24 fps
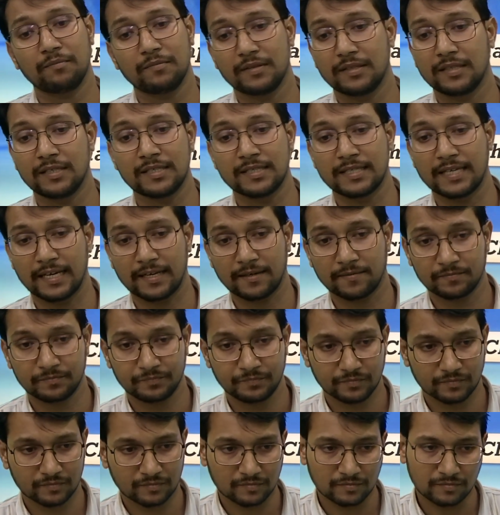These are,
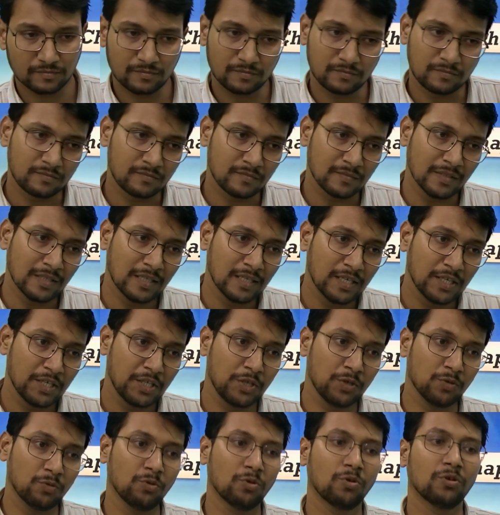
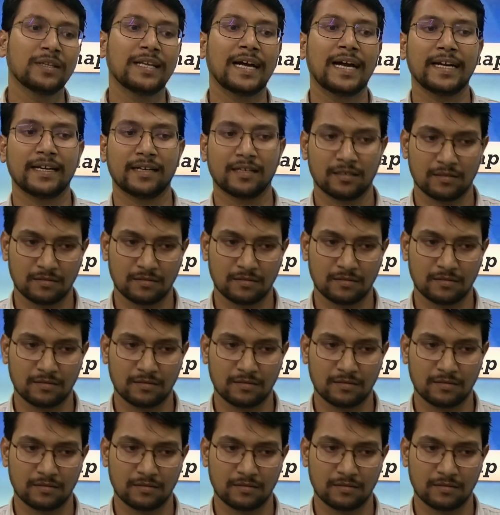you know that.